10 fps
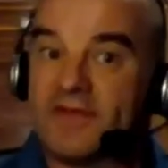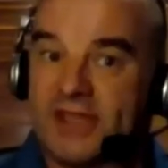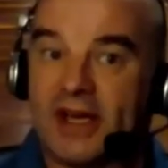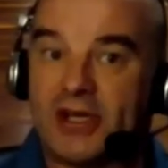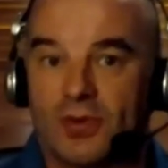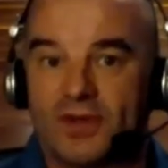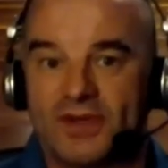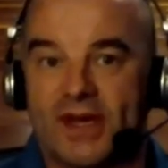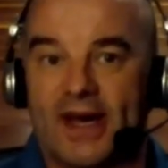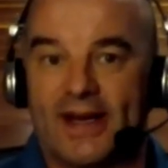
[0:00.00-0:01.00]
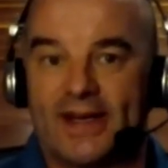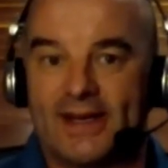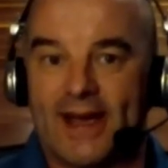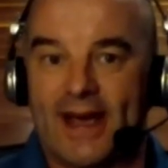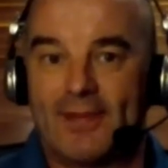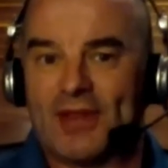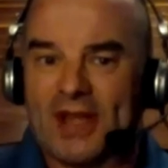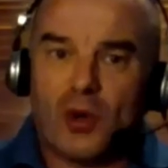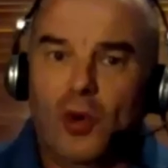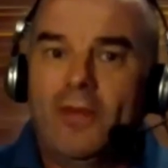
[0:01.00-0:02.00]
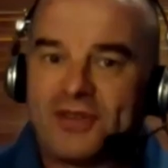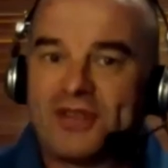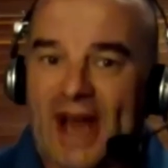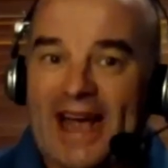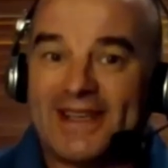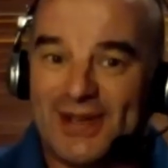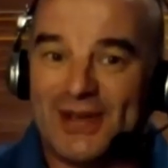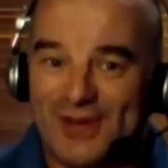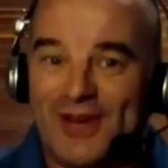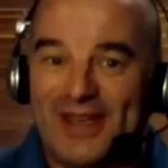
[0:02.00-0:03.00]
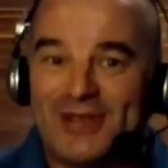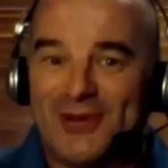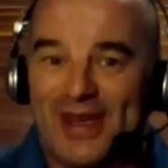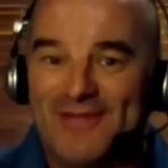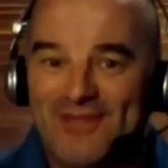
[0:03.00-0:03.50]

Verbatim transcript: sexual desire today, but that's almost an accident of history.